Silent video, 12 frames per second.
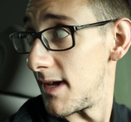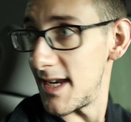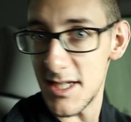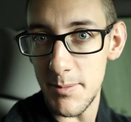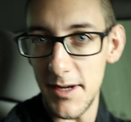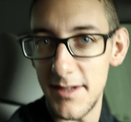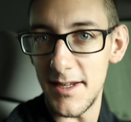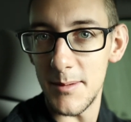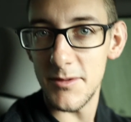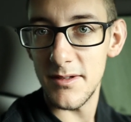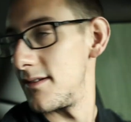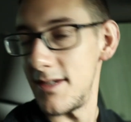Any spit
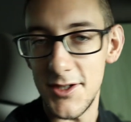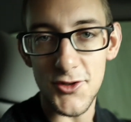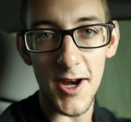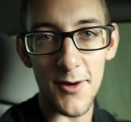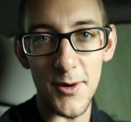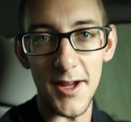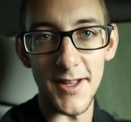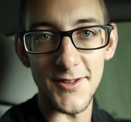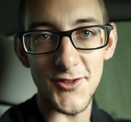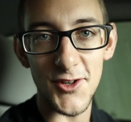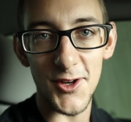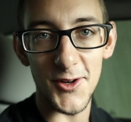attempts? He's trying to run,
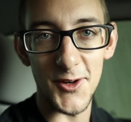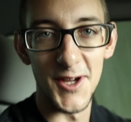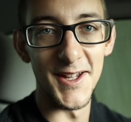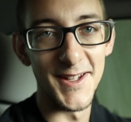so